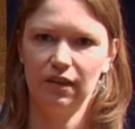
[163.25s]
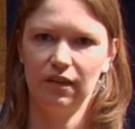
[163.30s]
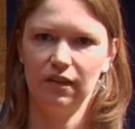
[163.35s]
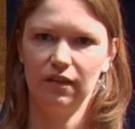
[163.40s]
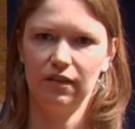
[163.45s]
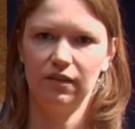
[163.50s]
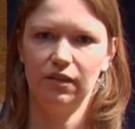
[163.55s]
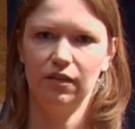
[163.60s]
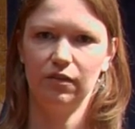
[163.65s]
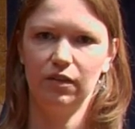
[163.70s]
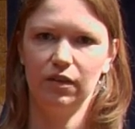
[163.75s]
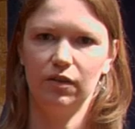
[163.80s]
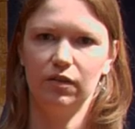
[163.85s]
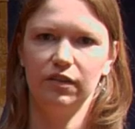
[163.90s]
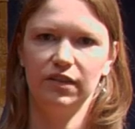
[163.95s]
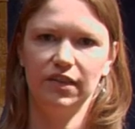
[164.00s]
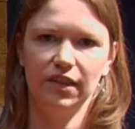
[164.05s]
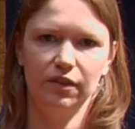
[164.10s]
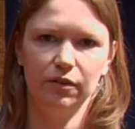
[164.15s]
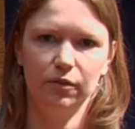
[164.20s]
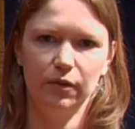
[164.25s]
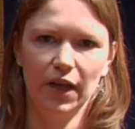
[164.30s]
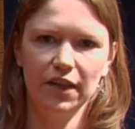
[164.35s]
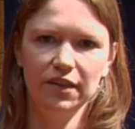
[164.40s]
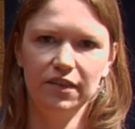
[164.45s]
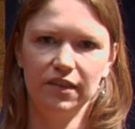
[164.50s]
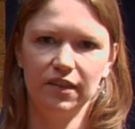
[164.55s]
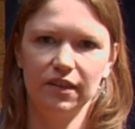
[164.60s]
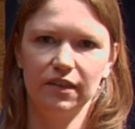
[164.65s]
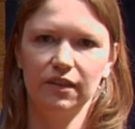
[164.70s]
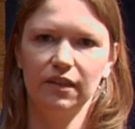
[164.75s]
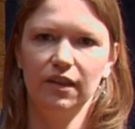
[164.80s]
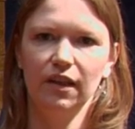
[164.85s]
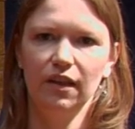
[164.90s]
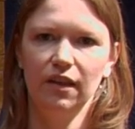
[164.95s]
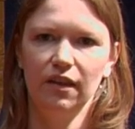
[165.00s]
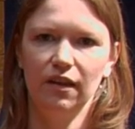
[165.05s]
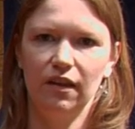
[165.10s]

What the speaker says: so the consideration